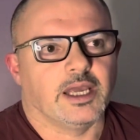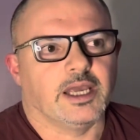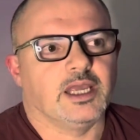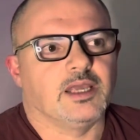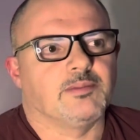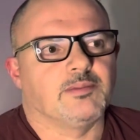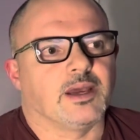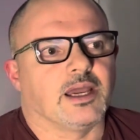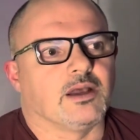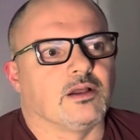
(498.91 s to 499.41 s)

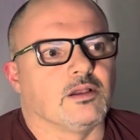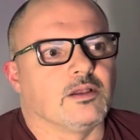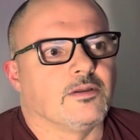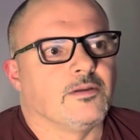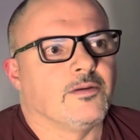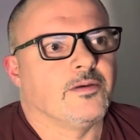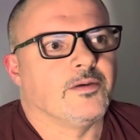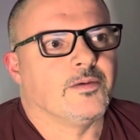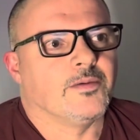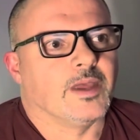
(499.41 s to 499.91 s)
email
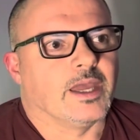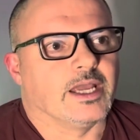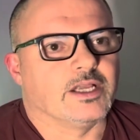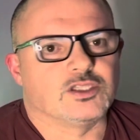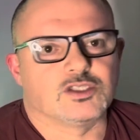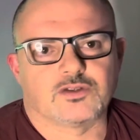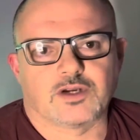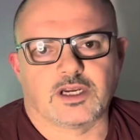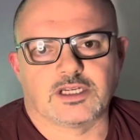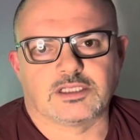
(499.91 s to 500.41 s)

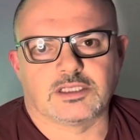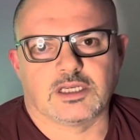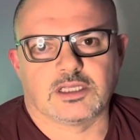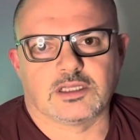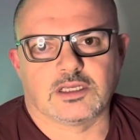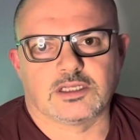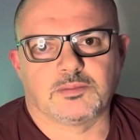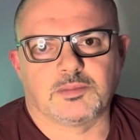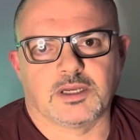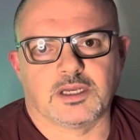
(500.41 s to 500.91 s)
interest in
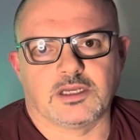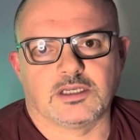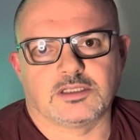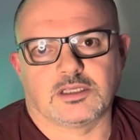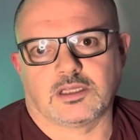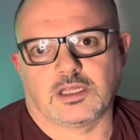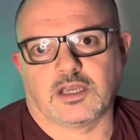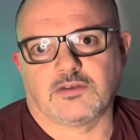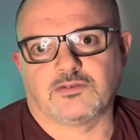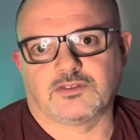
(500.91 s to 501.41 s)
this piece,
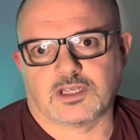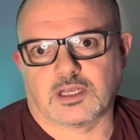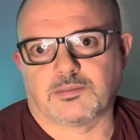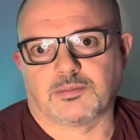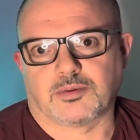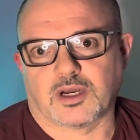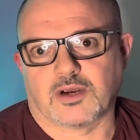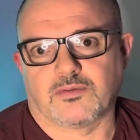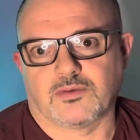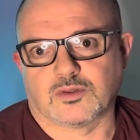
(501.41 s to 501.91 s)
and they've said
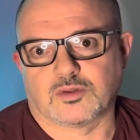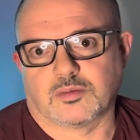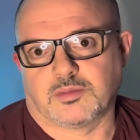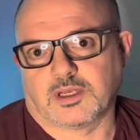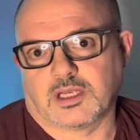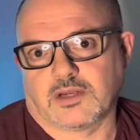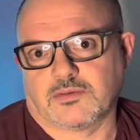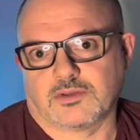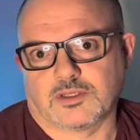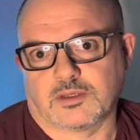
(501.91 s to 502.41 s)
preference will
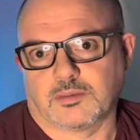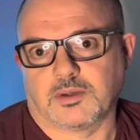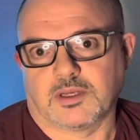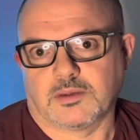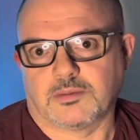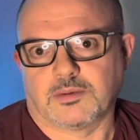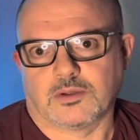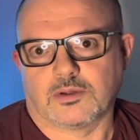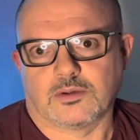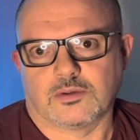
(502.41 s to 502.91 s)
be given to
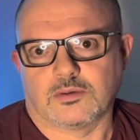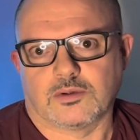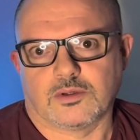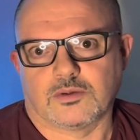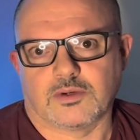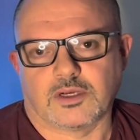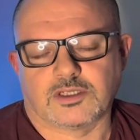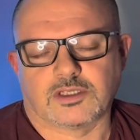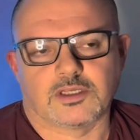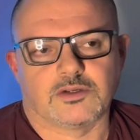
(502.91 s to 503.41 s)
people
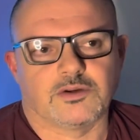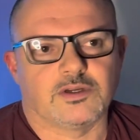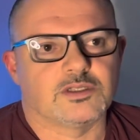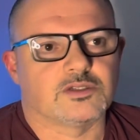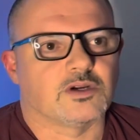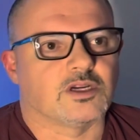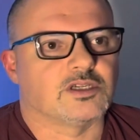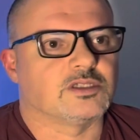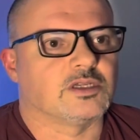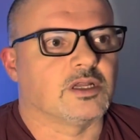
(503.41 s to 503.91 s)
who register
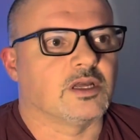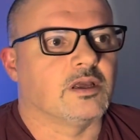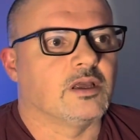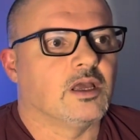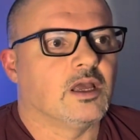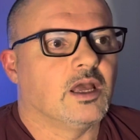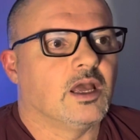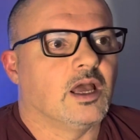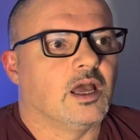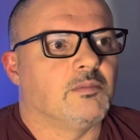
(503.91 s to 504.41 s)
interest in it,
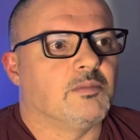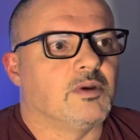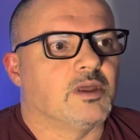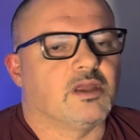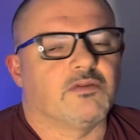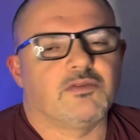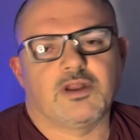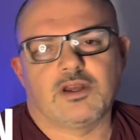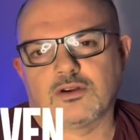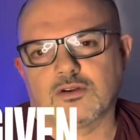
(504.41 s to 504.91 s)
but
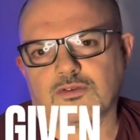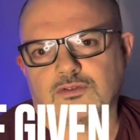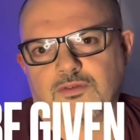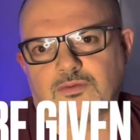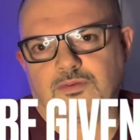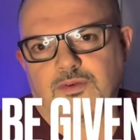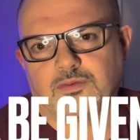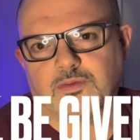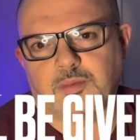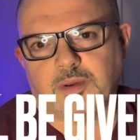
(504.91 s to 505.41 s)
they've only got
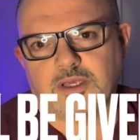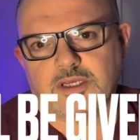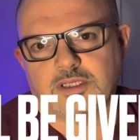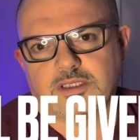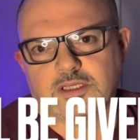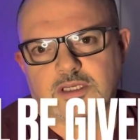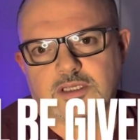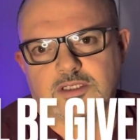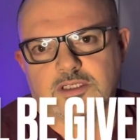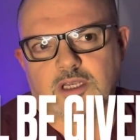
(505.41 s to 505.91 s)
150
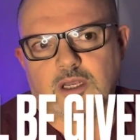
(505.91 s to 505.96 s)
pieces.